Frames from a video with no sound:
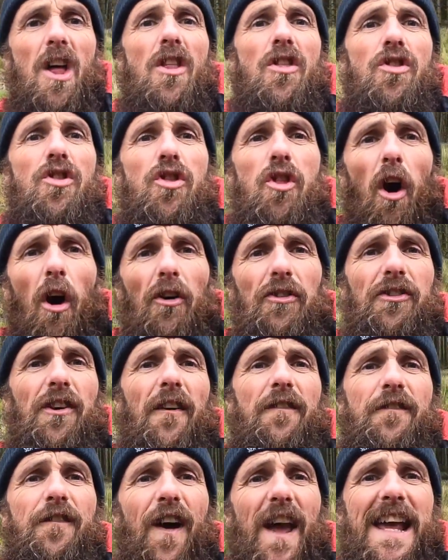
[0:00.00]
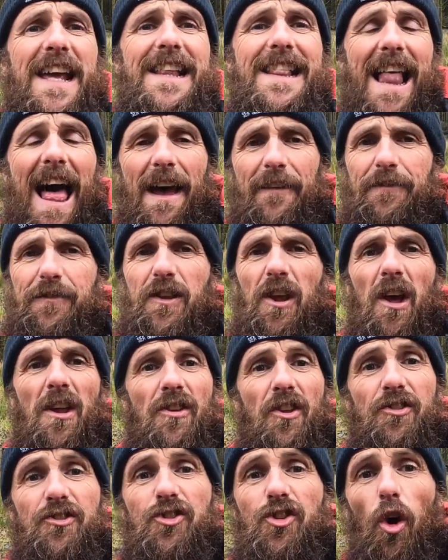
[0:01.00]
Not a thing left.
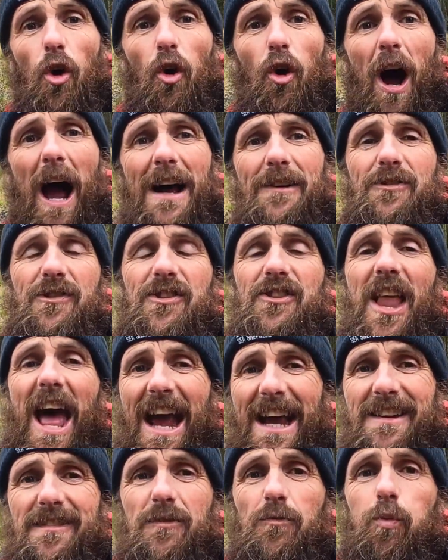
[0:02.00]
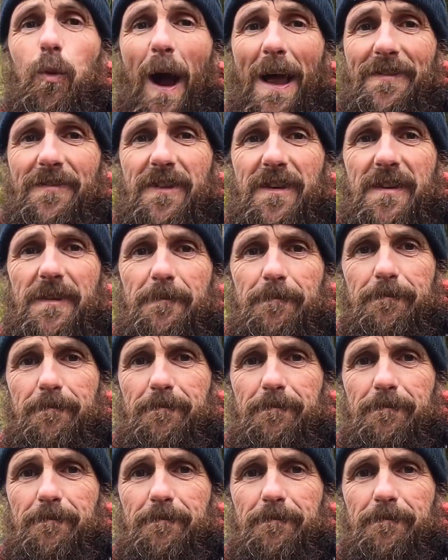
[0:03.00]
The storehouse next went.